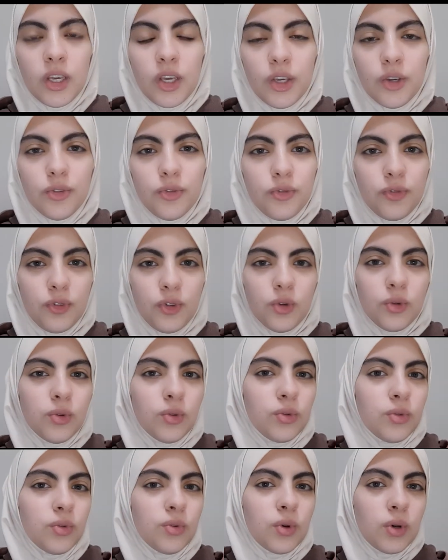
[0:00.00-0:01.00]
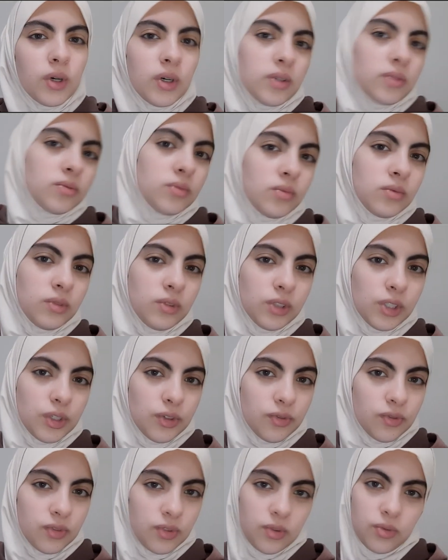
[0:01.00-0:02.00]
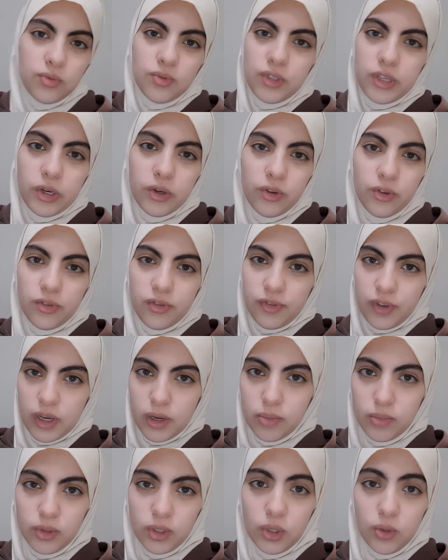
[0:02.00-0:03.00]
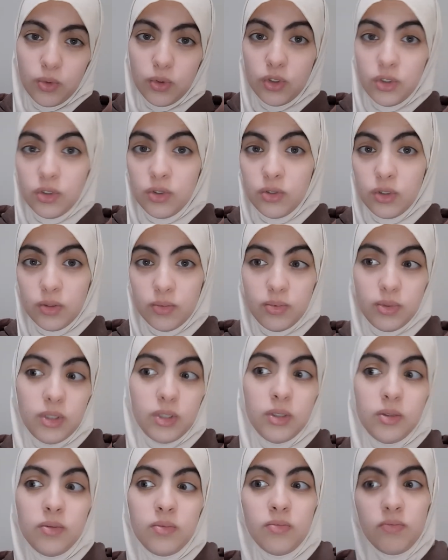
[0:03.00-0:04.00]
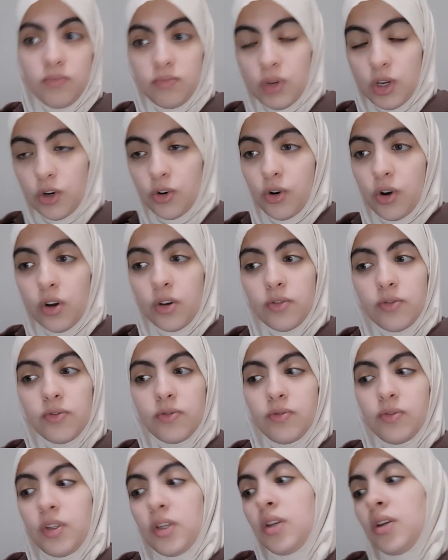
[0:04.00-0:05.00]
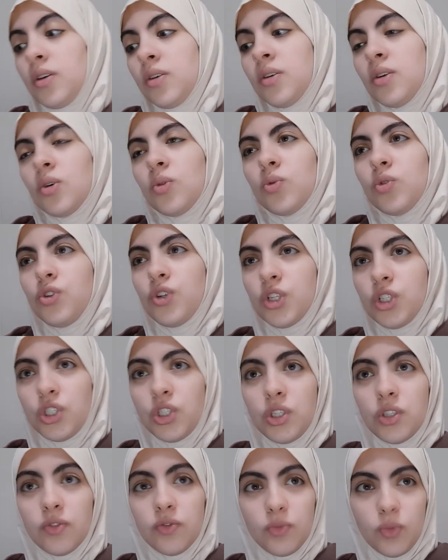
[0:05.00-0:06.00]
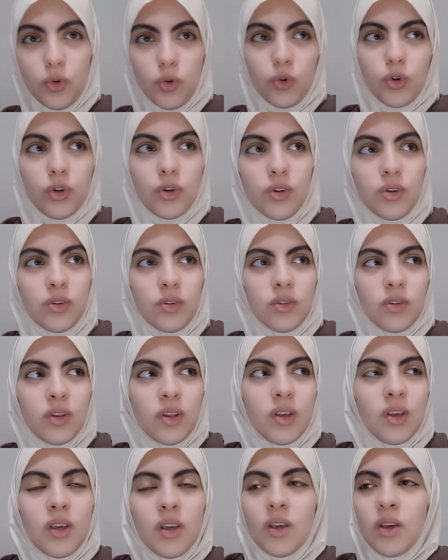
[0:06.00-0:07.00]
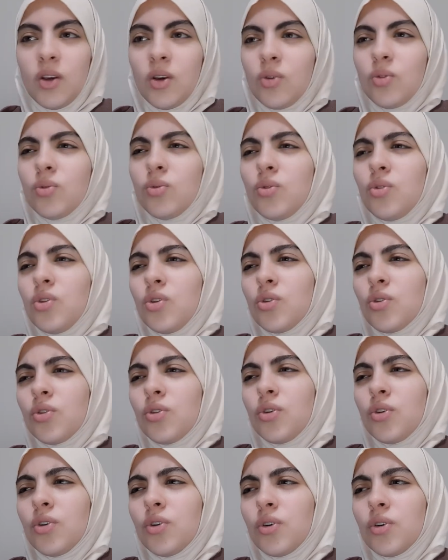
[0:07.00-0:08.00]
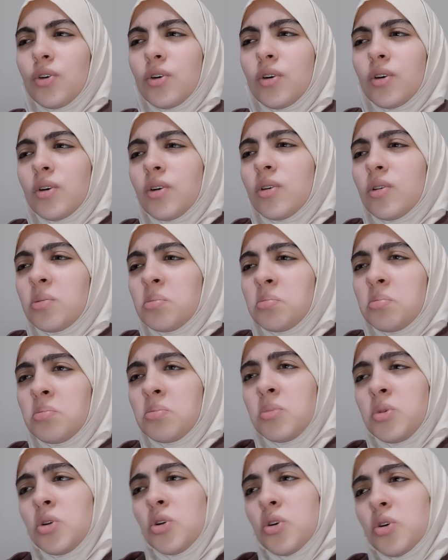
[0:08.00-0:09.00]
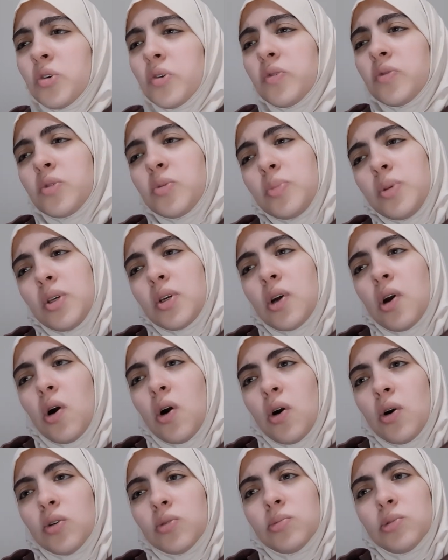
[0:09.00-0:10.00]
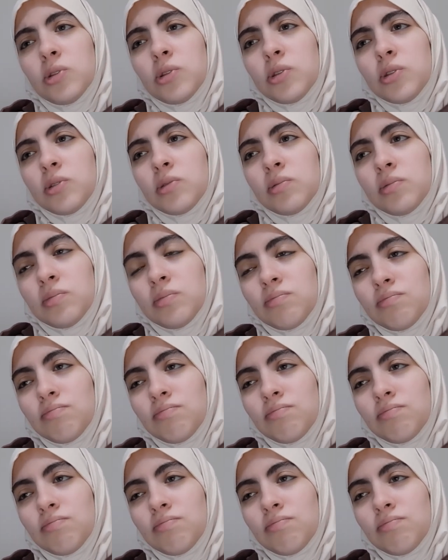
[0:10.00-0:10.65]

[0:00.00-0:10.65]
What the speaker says: If you lived without your family, would you be better off? Like, would you achieve more? Would your nerves be calmer?